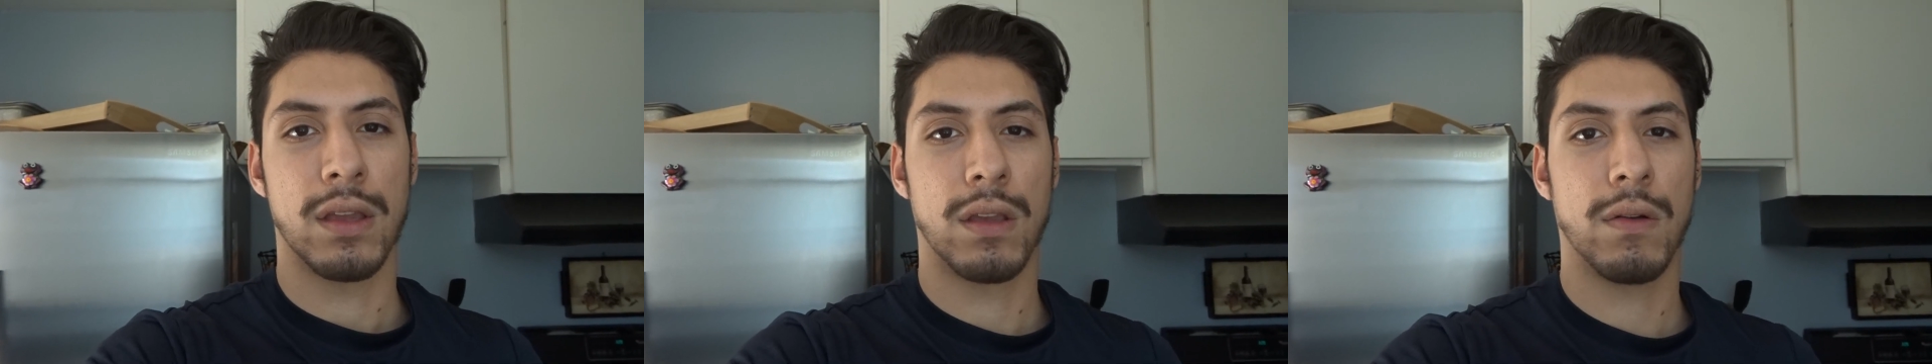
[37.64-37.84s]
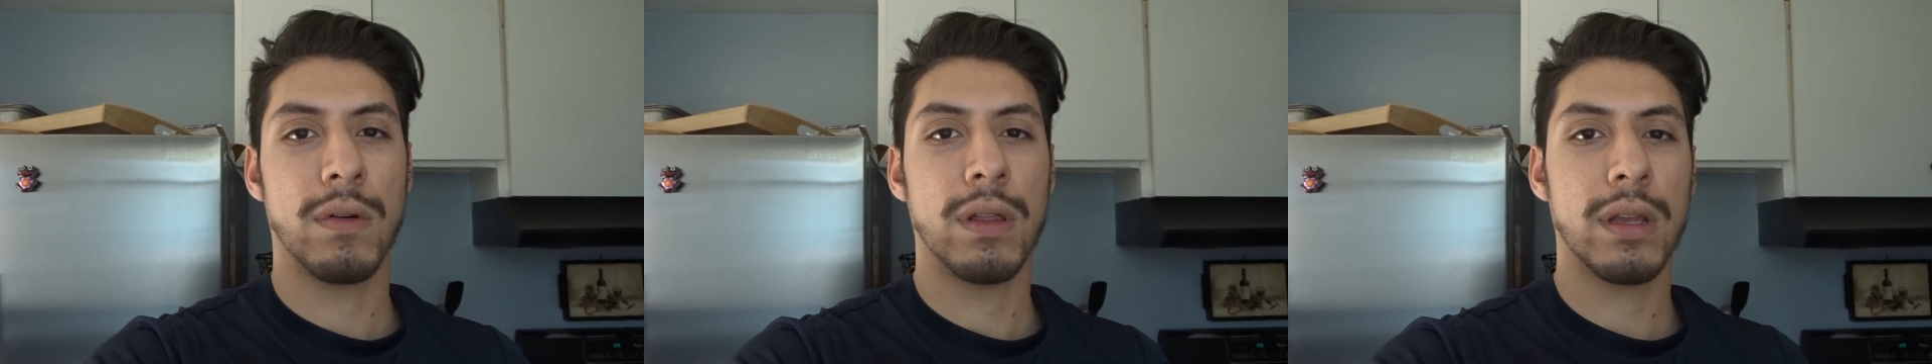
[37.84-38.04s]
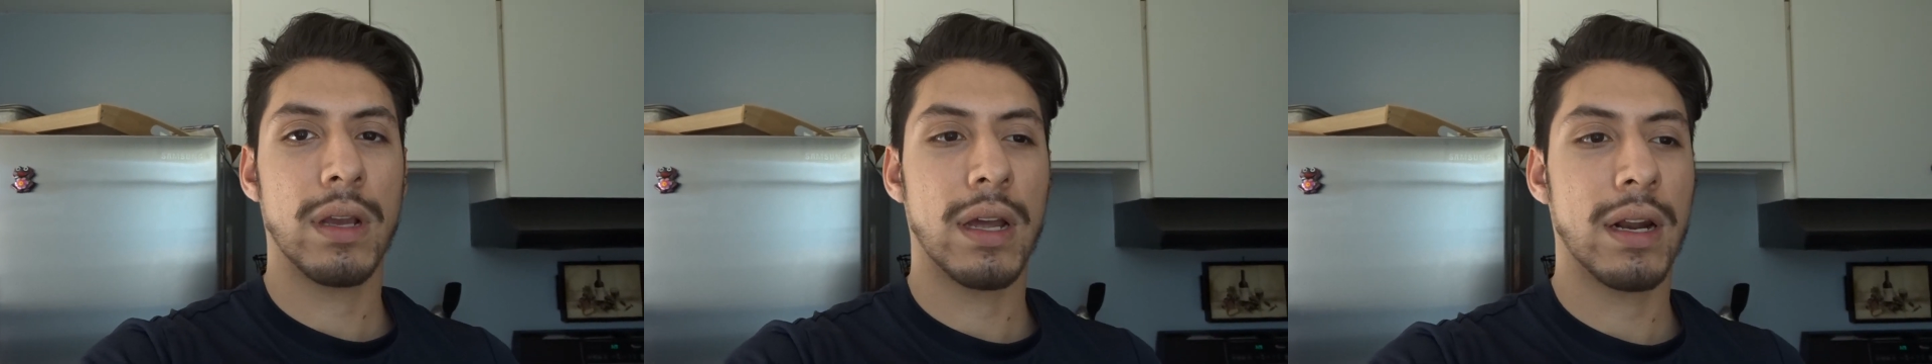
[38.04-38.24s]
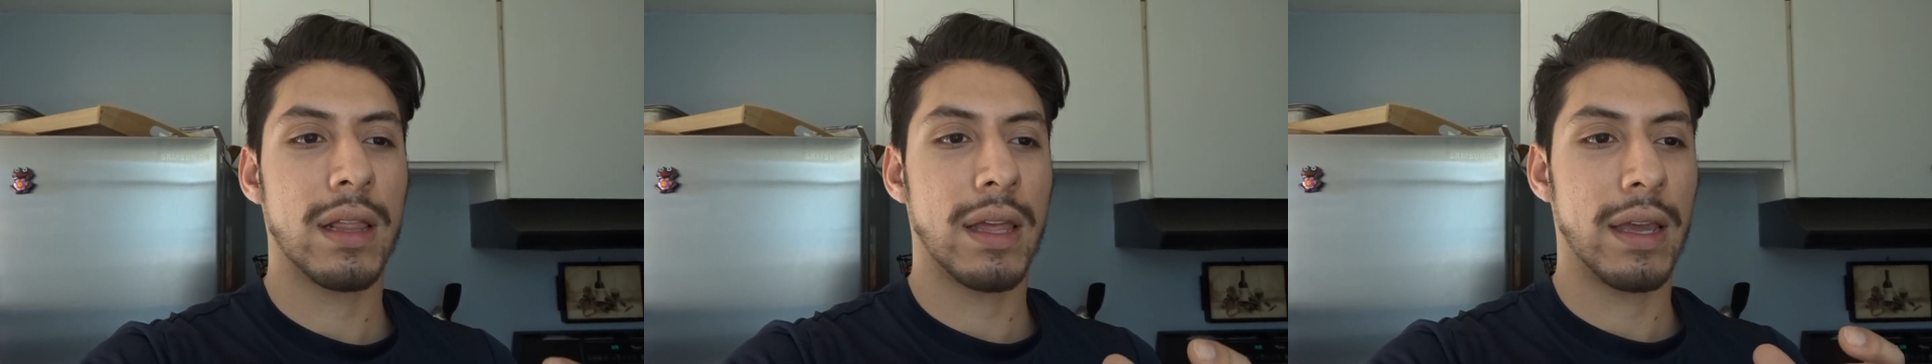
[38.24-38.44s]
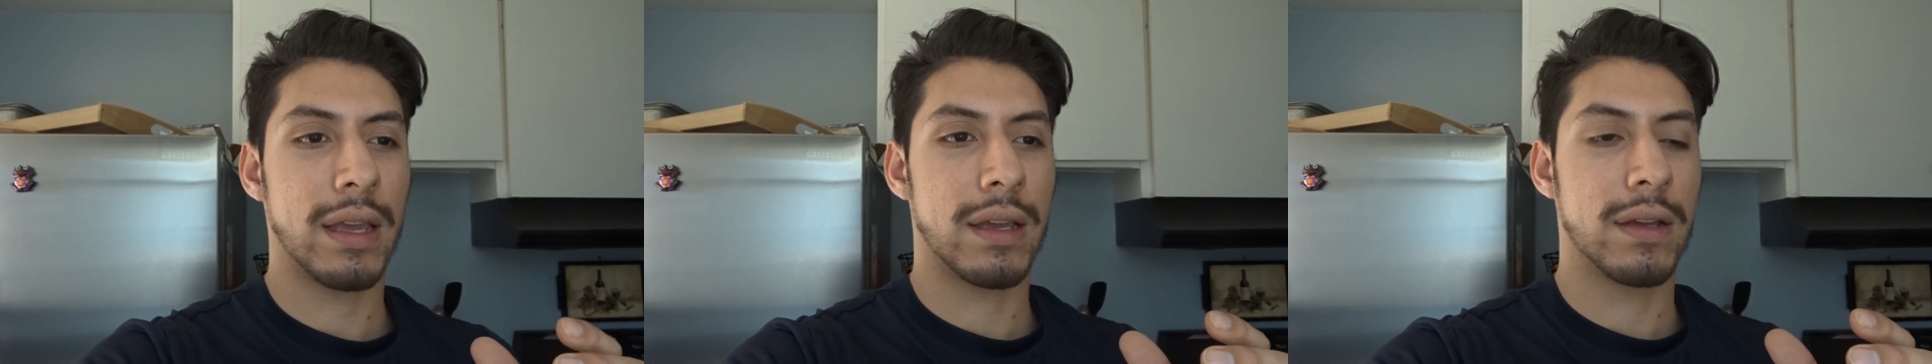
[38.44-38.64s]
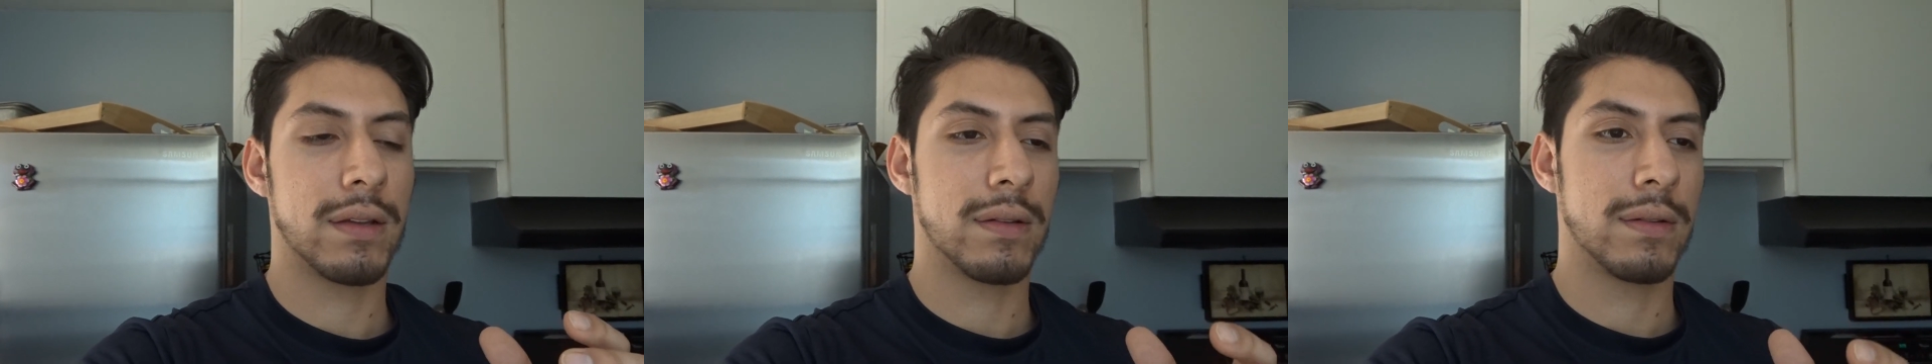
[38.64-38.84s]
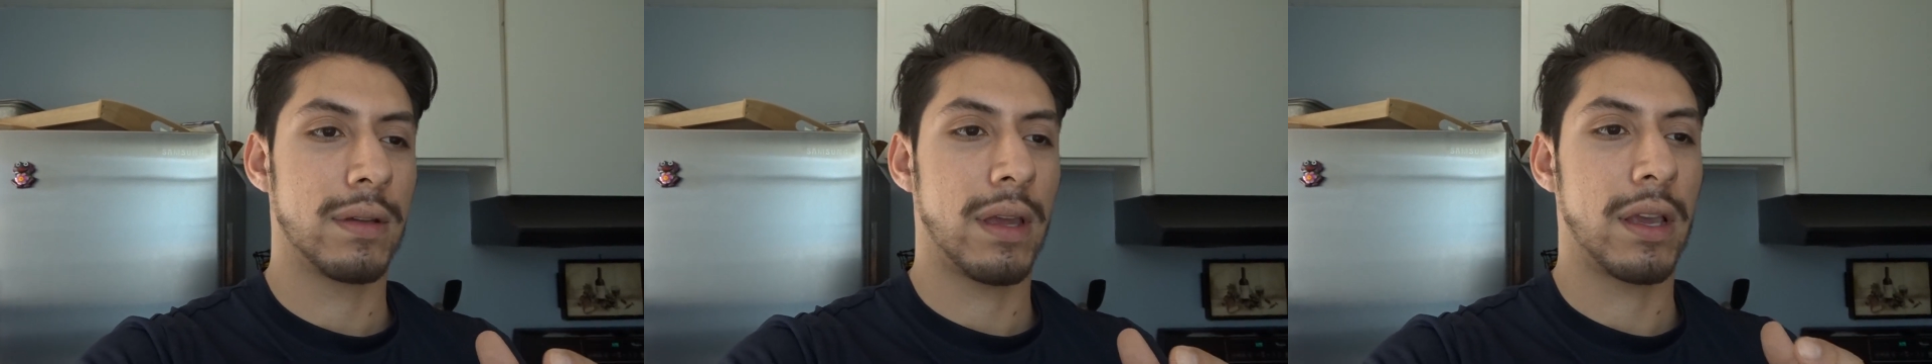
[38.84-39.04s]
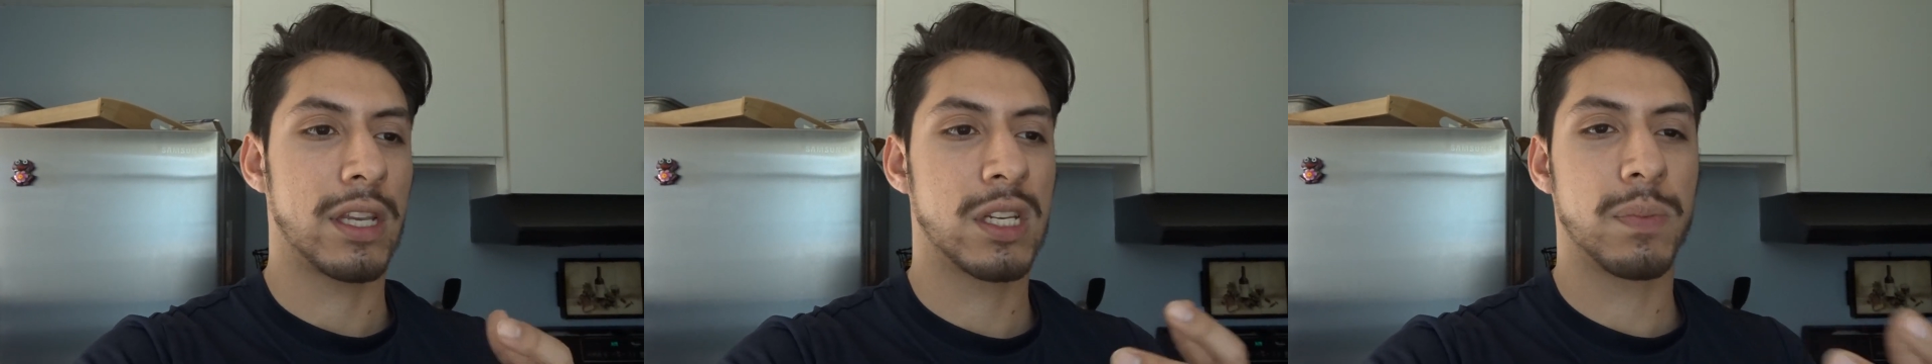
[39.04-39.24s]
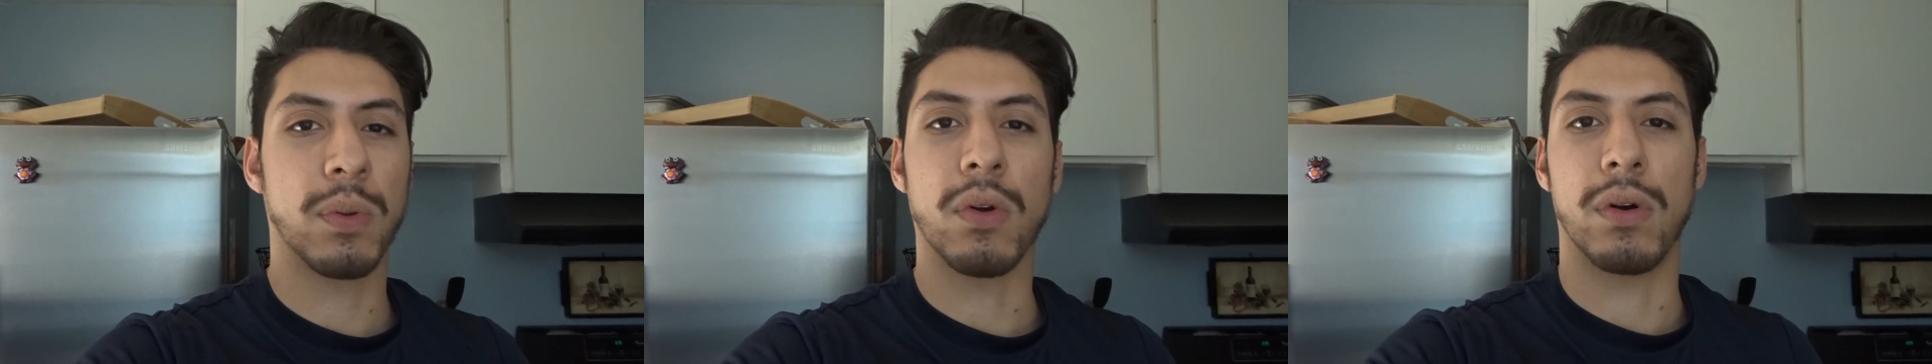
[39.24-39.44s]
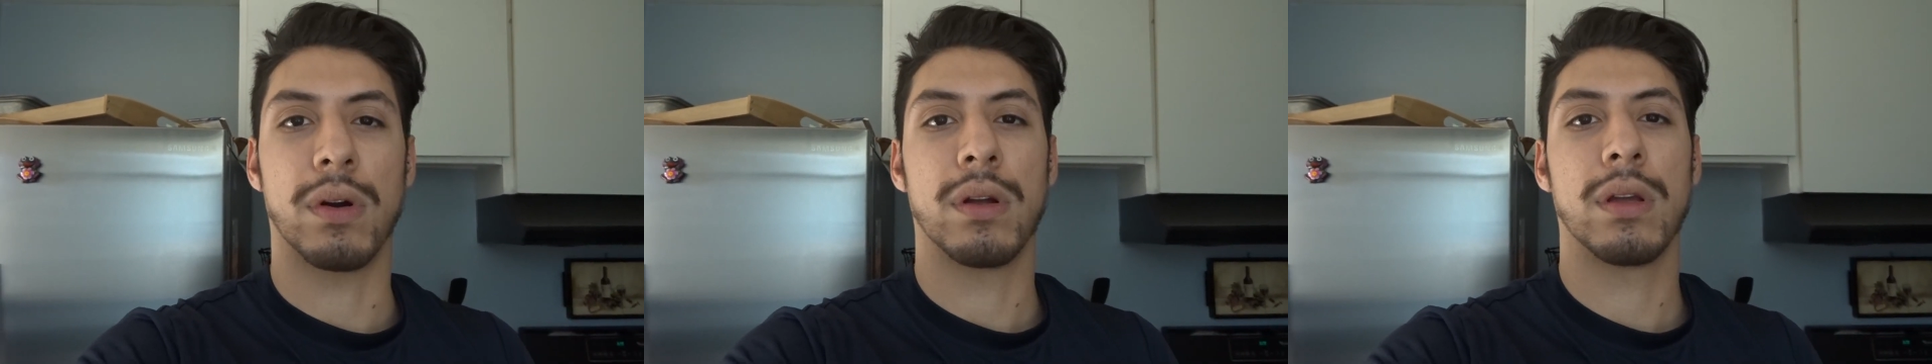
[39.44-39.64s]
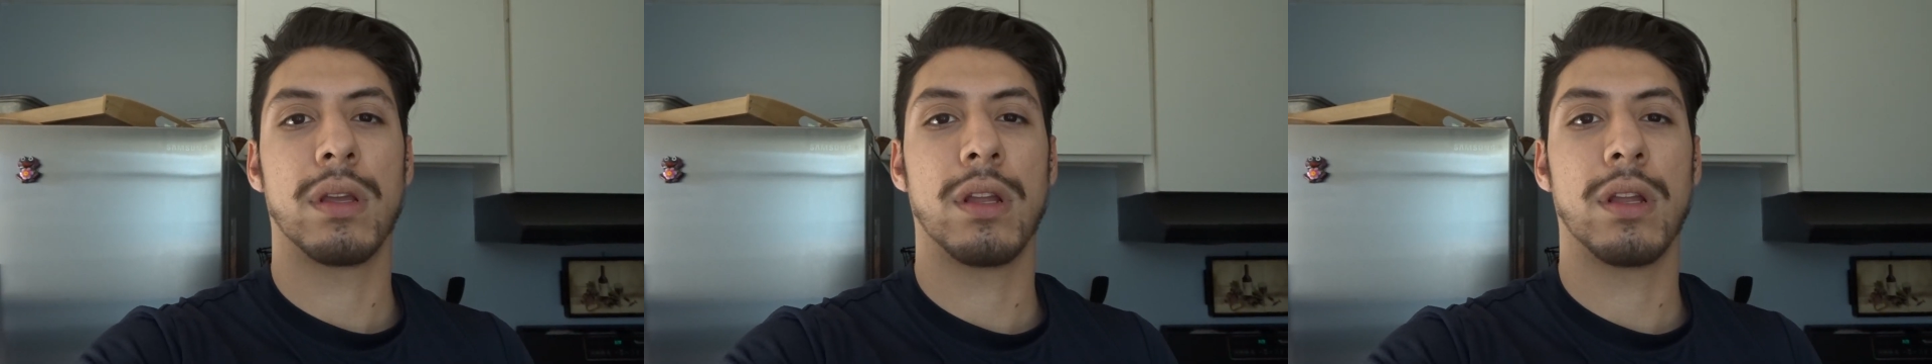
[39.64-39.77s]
You really gotta like explore,